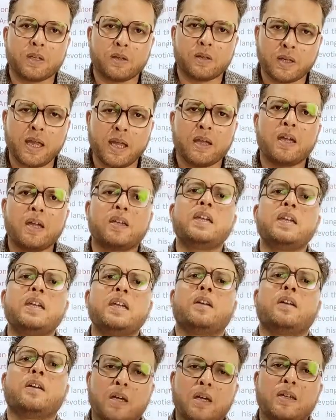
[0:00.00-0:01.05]
Okay,
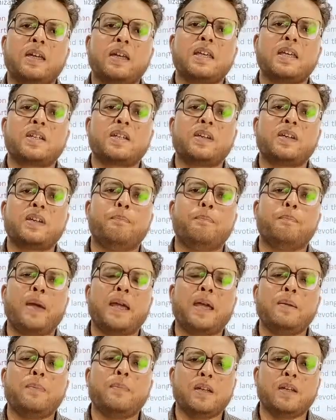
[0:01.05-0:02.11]
he has written
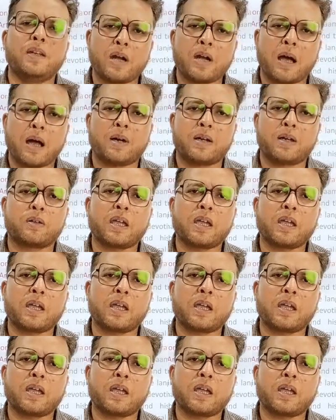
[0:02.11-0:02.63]
many dramas.